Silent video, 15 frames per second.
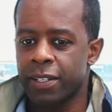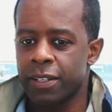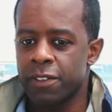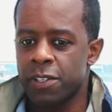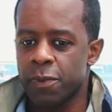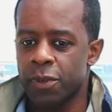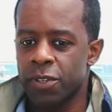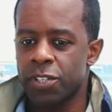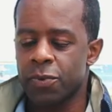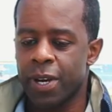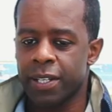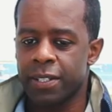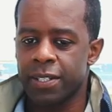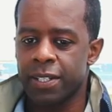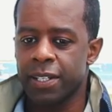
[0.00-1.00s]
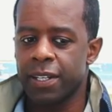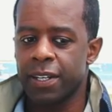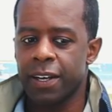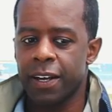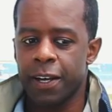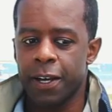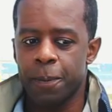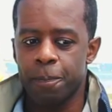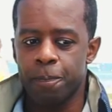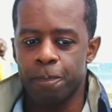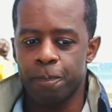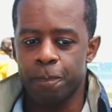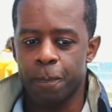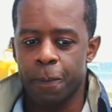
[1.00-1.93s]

deal of spirituality. Um,